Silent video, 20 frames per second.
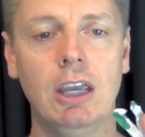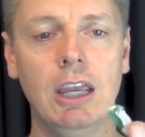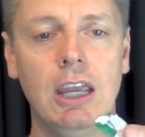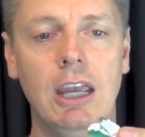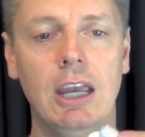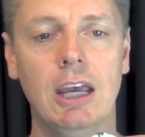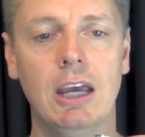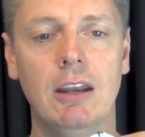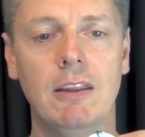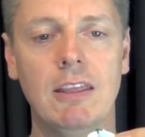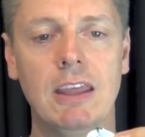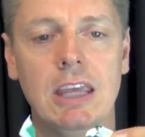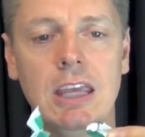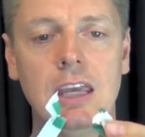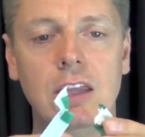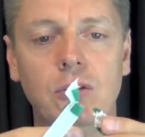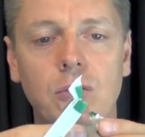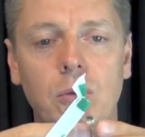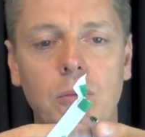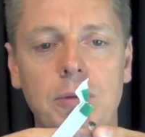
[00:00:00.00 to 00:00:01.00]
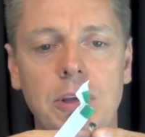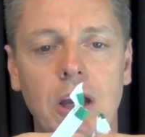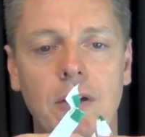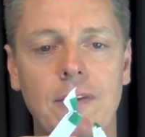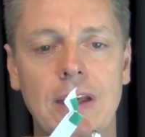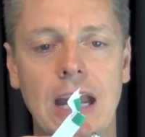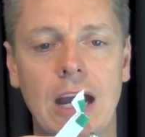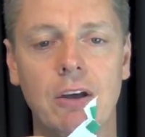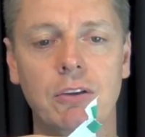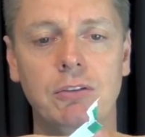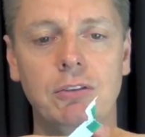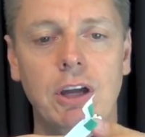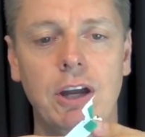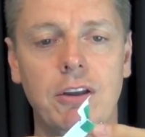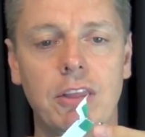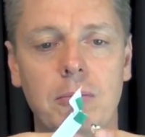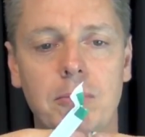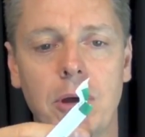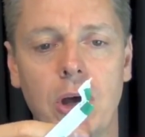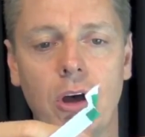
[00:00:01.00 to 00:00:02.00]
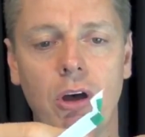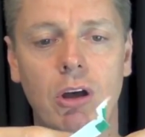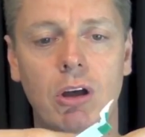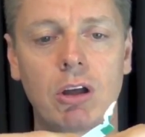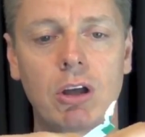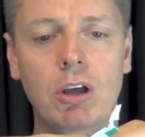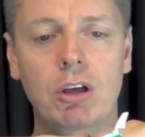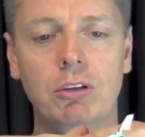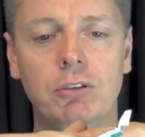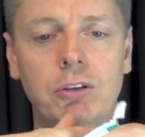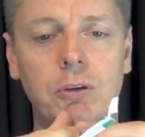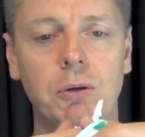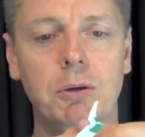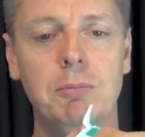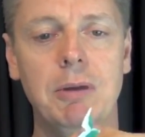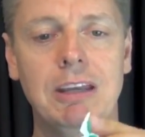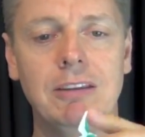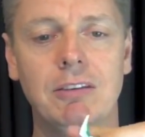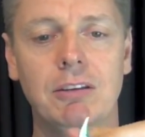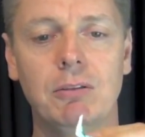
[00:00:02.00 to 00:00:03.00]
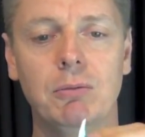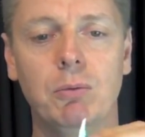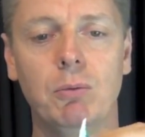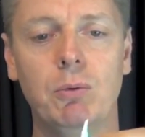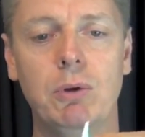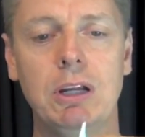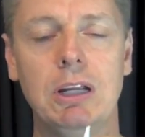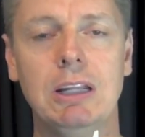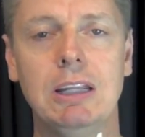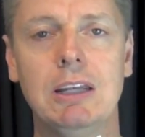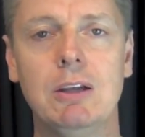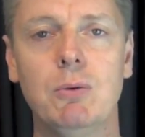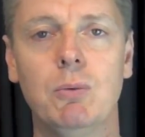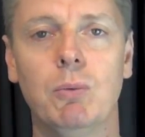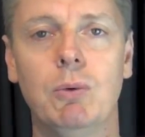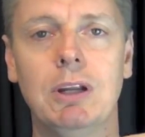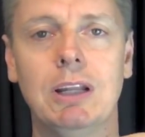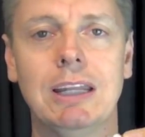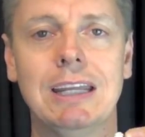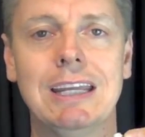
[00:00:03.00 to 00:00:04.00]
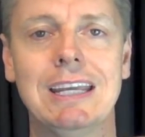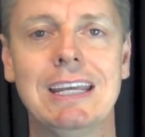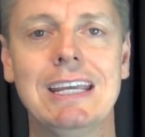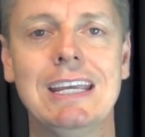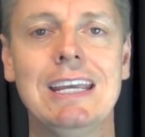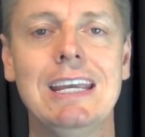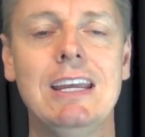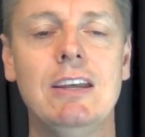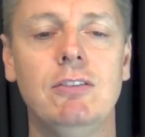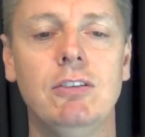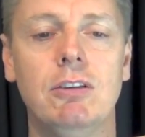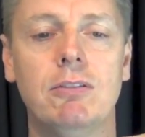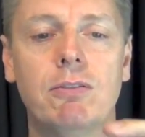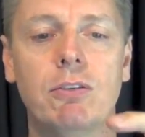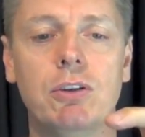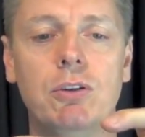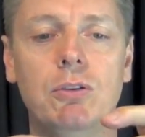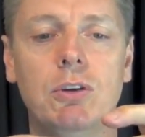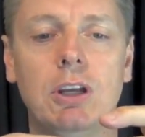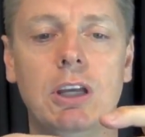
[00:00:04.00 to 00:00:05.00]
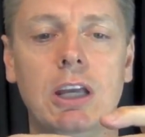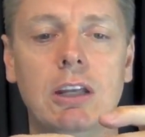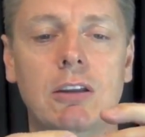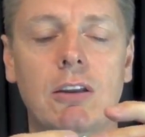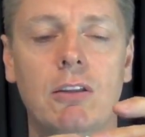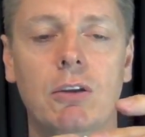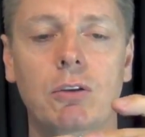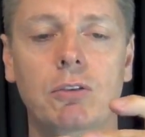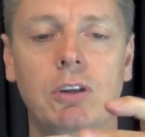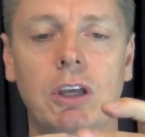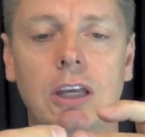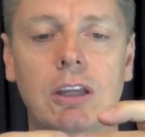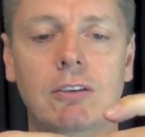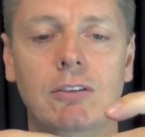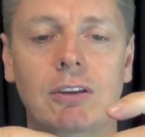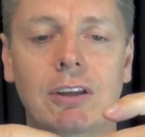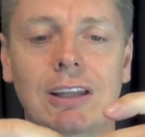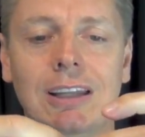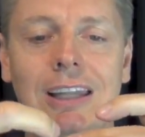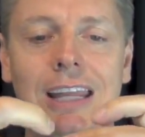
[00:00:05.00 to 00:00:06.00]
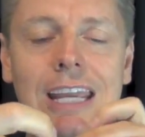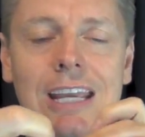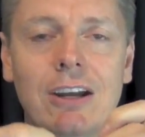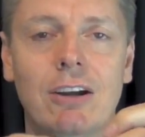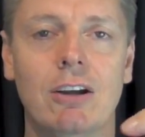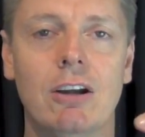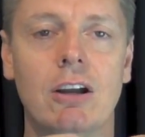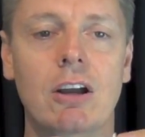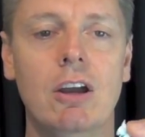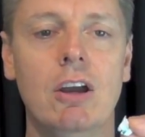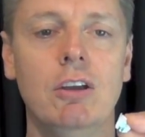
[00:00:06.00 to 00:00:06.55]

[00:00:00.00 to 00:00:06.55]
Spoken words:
and the ends will be on the outside of the ball, so it makes it really, really easy for you to get to those ends later.